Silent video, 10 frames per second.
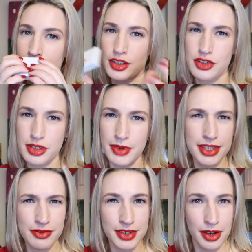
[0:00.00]
just
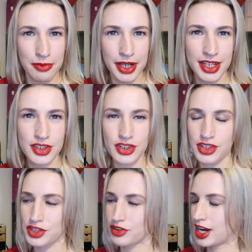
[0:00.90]
smells of soap. And it's just
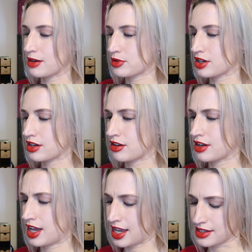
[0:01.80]
described
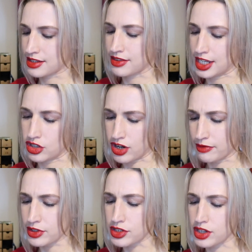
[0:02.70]
as the
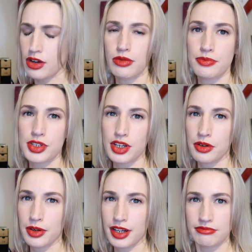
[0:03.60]
travel soap.
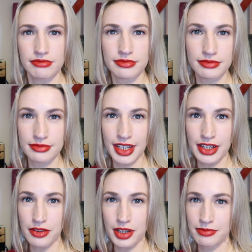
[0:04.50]
So I
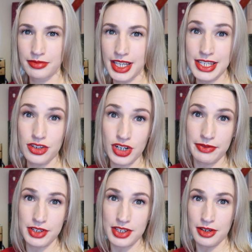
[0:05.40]
don't know. It's a
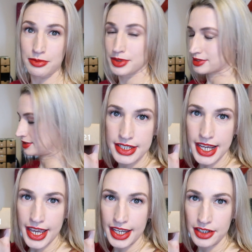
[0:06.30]
travel soap.
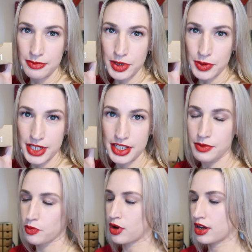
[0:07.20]
Day number
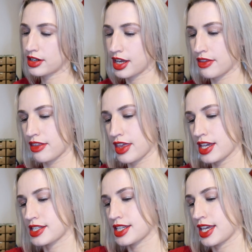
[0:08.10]
21, and
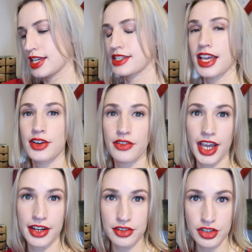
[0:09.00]
this is another
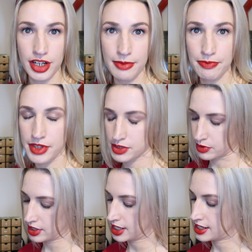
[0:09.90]
hand cream. This
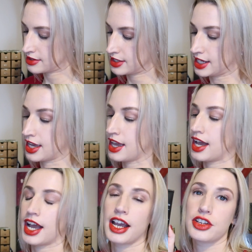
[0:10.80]
one is the
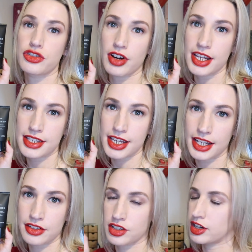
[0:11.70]
Hydrate
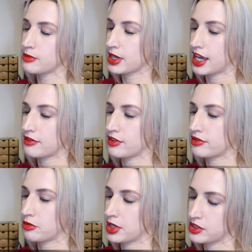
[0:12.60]
hand cream. Again,
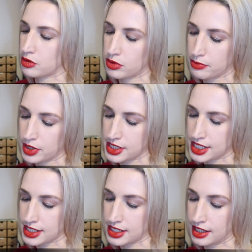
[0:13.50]
50 mL or
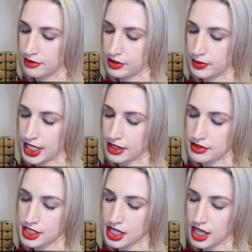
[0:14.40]
1.69 fluid
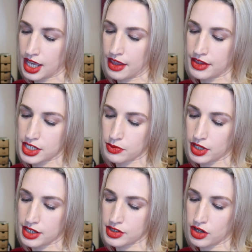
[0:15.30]
ounce. And this
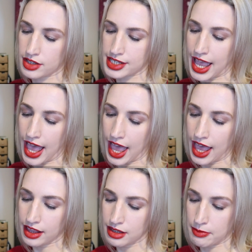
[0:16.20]
one has got
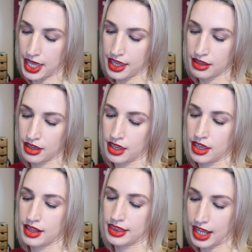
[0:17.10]
Elmi,
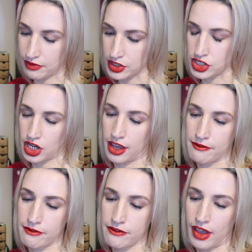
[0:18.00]
lavender
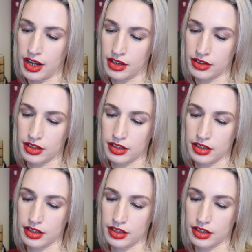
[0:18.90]
and fennel.